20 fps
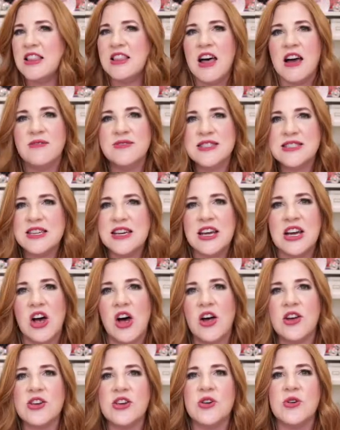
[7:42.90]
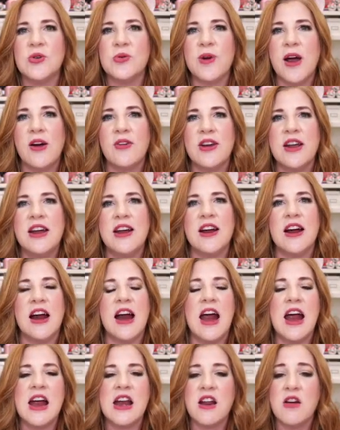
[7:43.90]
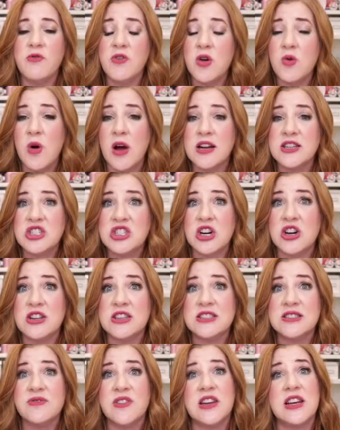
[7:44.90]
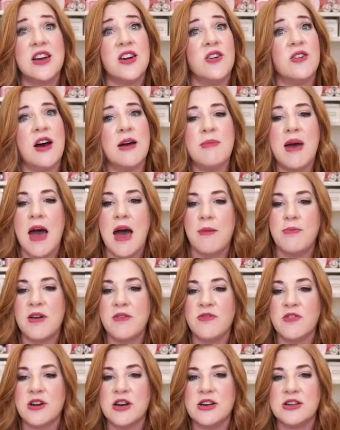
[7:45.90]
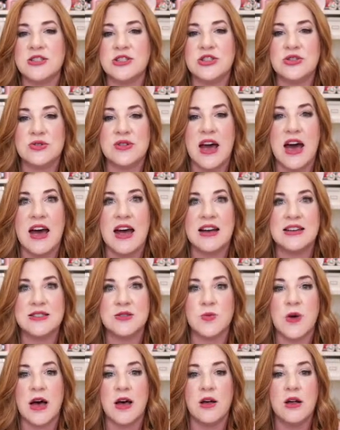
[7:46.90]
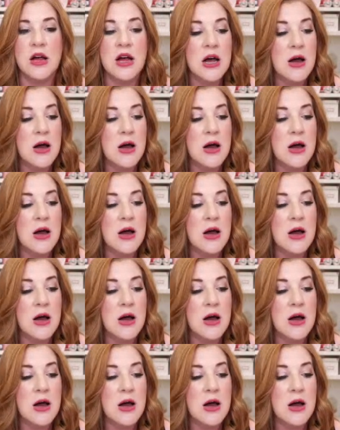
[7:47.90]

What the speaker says: love seeing all you around here. And if you want to share this video, I'm happy for you to do that as well.